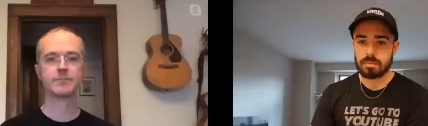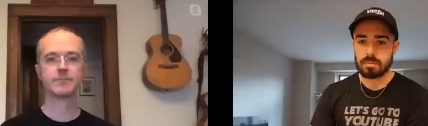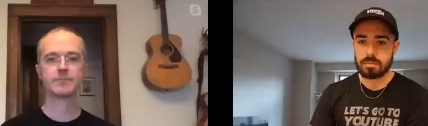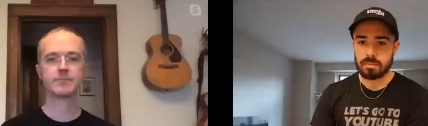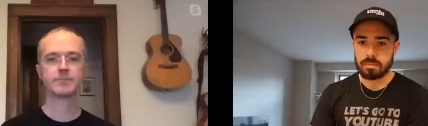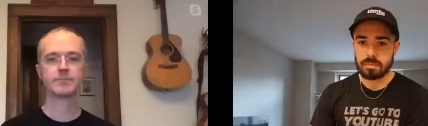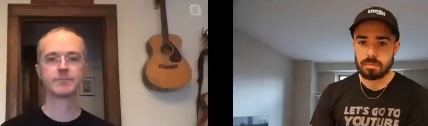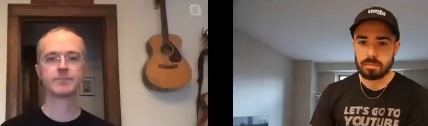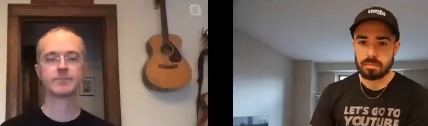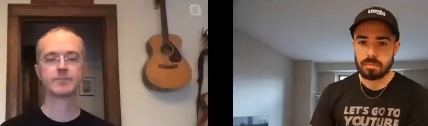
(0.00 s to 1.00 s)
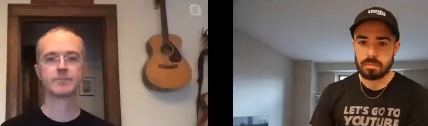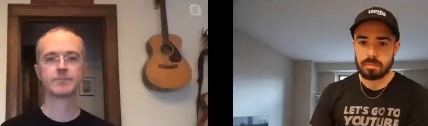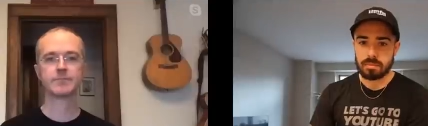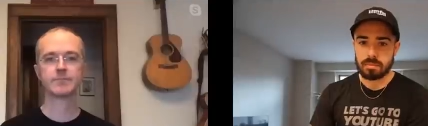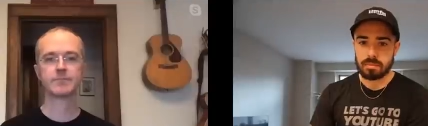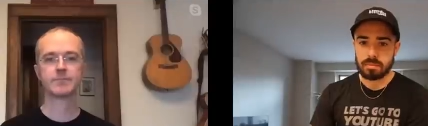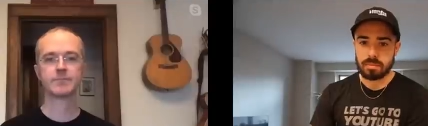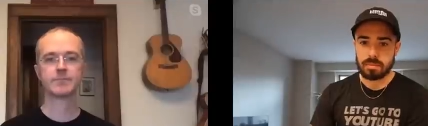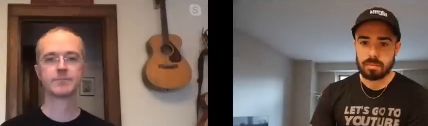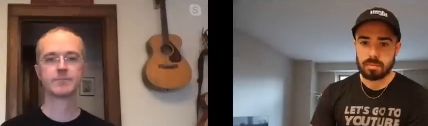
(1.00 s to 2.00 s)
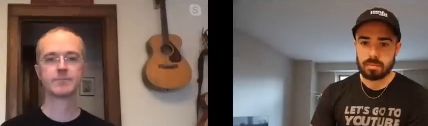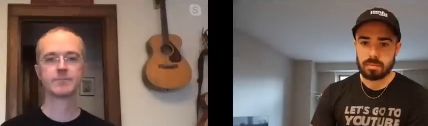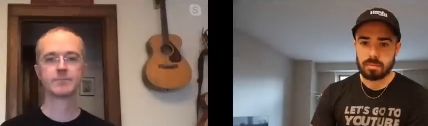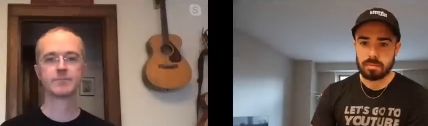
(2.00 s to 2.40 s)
No one is speaking in this clip.